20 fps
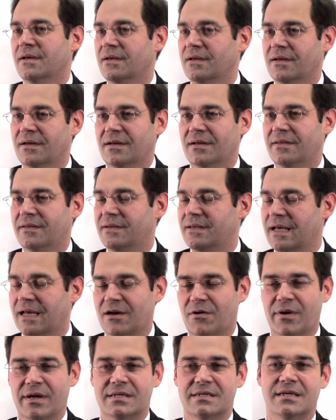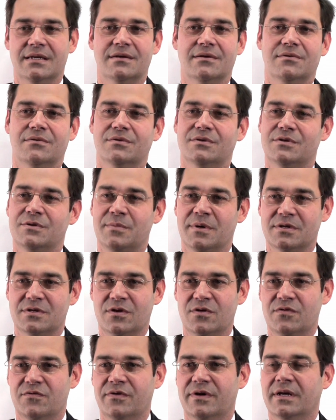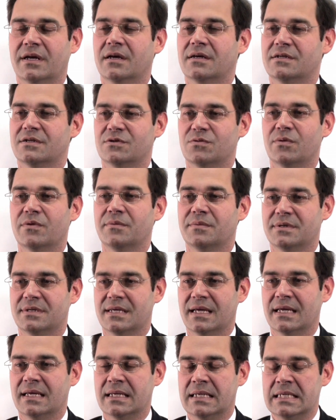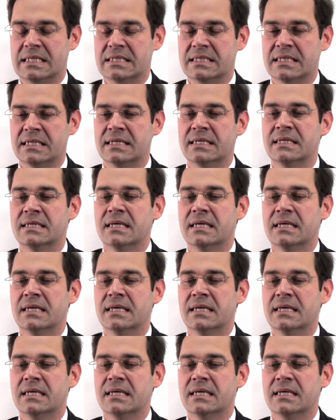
the decorating or too much hoovering. I just want them to take it easy.